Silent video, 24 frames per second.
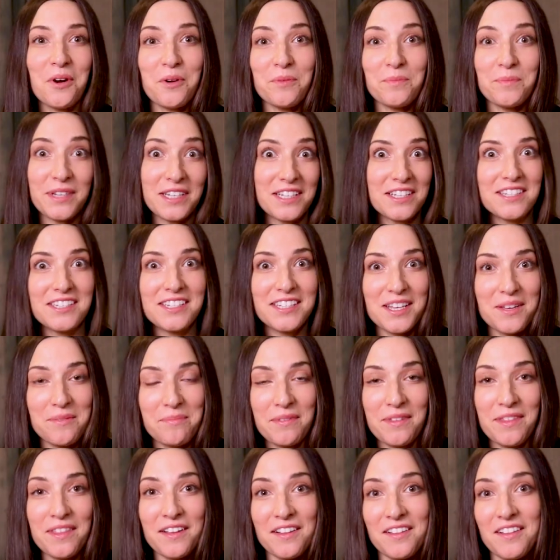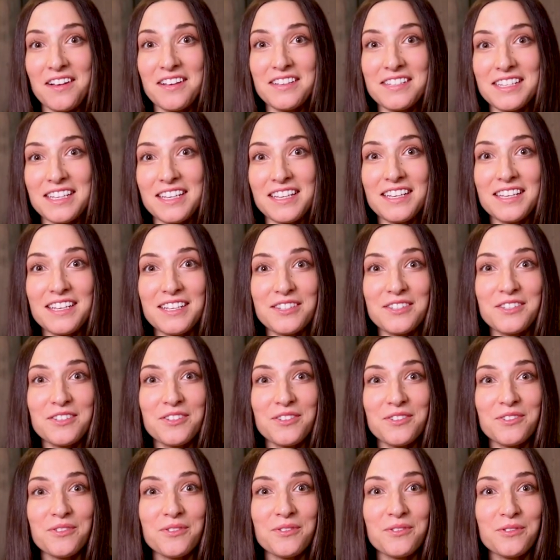Our biggest tip in the closet is
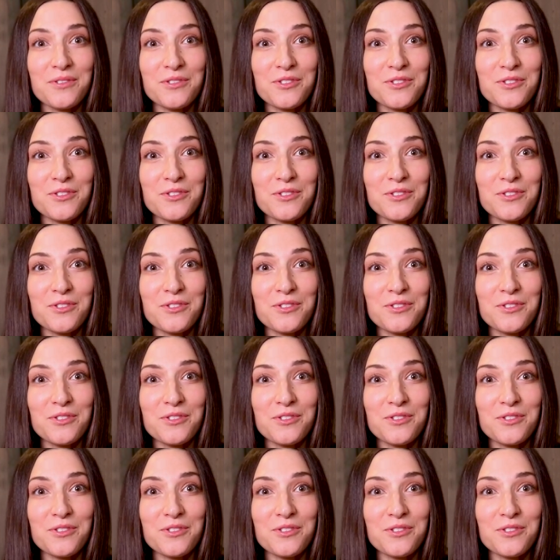to